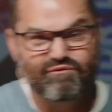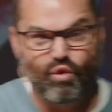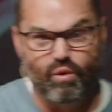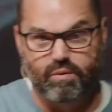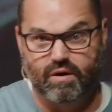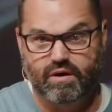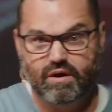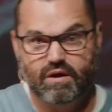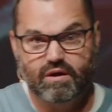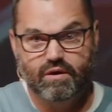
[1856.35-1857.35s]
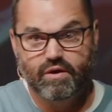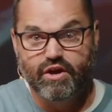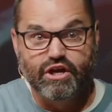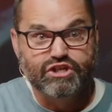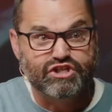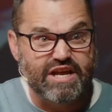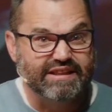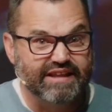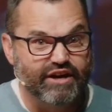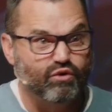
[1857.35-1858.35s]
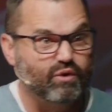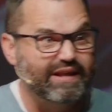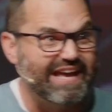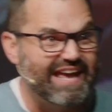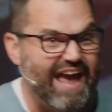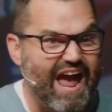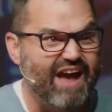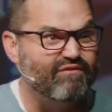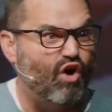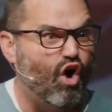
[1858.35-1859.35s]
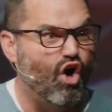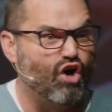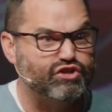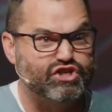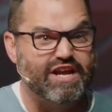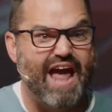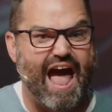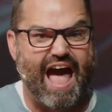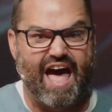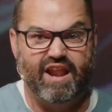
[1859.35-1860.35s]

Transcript: forward, she literally gave all she had.